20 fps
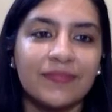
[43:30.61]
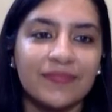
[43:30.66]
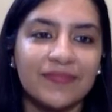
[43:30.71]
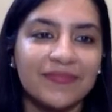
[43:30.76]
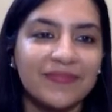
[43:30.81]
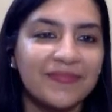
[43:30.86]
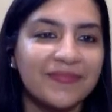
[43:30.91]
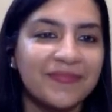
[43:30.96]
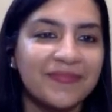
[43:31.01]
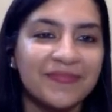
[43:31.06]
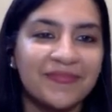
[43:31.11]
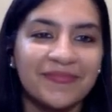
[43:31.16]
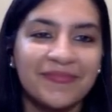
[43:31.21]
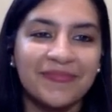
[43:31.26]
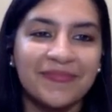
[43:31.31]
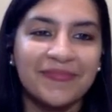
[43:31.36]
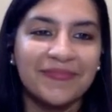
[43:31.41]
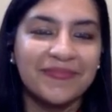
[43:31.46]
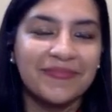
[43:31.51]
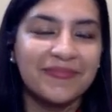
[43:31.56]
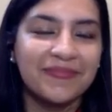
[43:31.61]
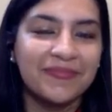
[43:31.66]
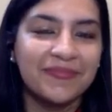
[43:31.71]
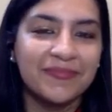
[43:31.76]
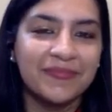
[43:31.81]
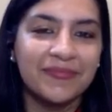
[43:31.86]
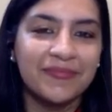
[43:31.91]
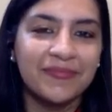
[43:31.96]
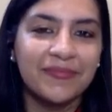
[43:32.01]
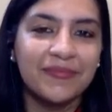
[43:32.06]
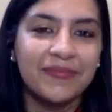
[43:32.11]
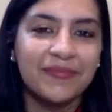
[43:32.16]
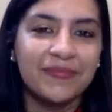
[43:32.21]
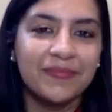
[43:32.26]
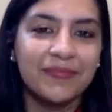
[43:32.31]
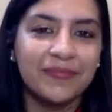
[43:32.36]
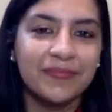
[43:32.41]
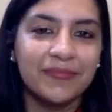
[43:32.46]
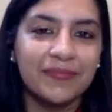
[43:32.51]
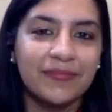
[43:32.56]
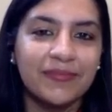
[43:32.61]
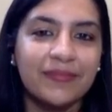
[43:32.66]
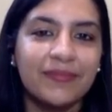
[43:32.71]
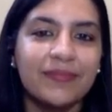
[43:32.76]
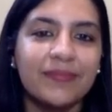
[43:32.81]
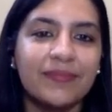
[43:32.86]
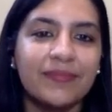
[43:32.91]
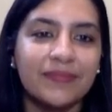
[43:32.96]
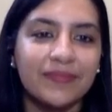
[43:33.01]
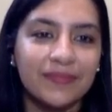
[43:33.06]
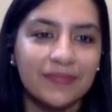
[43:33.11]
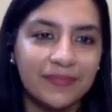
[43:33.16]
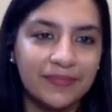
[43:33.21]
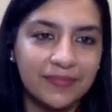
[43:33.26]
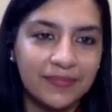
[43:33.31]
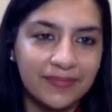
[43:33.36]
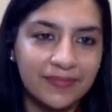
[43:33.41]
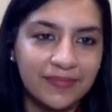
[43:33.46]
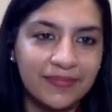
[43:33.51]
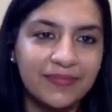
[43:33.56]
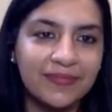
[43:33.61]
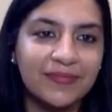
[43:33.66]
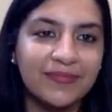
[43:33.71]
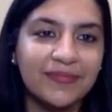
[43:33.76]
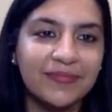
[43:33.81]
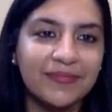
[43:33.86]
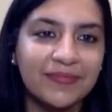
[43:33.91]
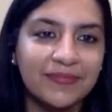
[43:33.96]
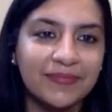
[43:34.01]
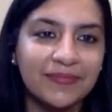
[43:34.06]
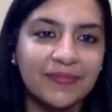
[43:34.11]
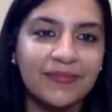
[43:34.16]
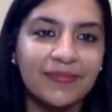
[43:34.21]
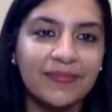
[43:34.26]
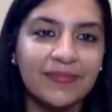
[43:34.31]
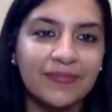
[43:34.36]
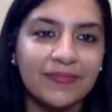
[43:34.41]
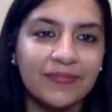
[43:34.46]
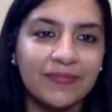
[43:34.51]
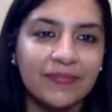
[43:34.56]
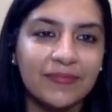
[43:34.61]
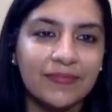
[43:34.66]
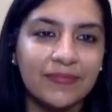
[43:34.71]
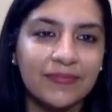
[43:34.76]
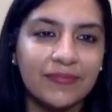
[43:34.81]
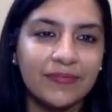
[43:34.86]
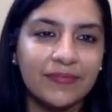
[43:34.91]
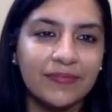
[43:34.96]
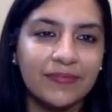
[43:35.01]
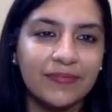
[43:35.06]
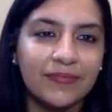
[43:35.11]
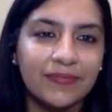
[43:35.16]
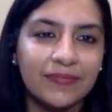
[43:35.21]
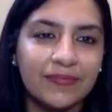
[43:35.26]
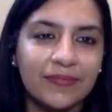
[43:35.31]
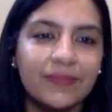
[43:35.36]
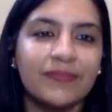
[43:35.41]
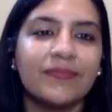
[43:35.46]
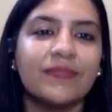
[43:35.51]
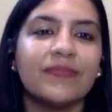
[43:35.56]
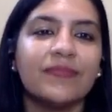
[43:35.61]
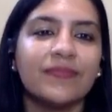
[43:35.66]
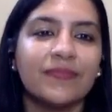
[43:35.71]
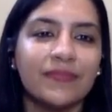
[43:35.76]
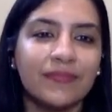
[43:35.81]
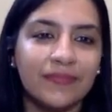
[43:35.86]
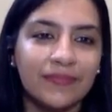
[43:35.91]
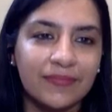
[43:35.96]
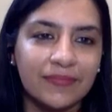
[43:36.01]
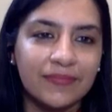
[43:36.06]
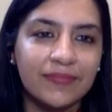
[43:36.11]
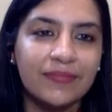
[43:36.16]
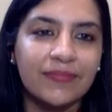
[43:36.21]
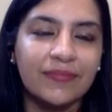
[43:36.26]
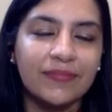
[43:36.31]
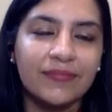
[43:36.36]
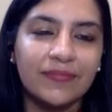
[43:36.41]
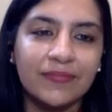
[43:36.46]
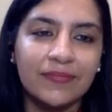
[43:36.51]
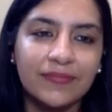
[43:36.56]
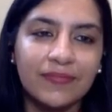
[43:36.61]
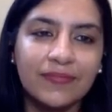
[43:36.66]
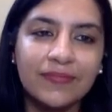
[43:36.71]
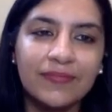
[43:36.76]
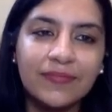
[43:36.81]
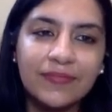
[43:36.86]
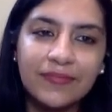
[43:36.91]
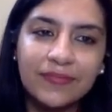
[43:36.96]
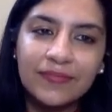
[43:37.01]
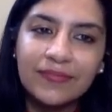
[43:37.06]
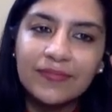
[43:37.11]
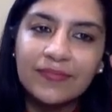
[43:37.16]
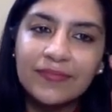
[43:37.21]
No words are spoken by the person on screen.